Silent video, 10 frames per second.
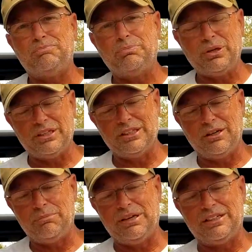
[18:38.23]
put a
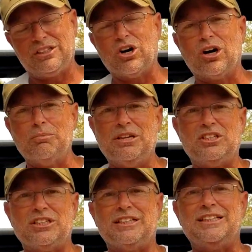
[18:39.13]
little bit of garbage
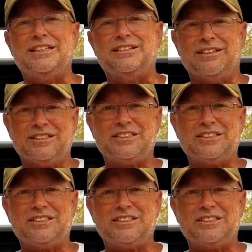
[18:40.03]
in here and